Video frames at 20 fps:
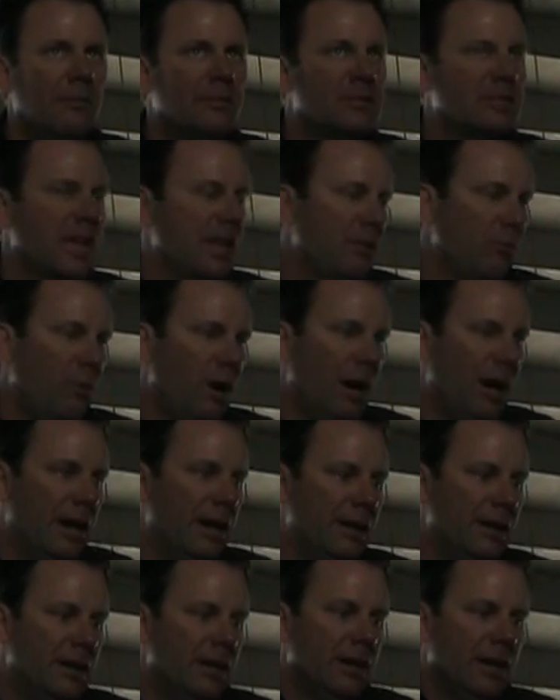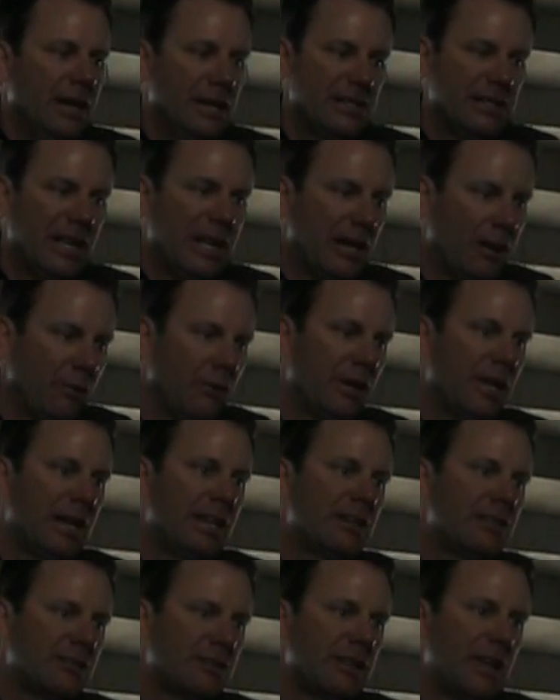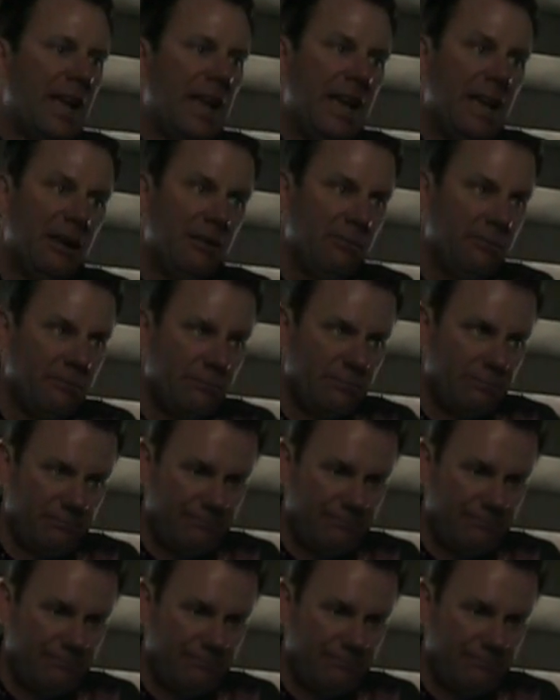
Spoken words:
statewide is that our lakes and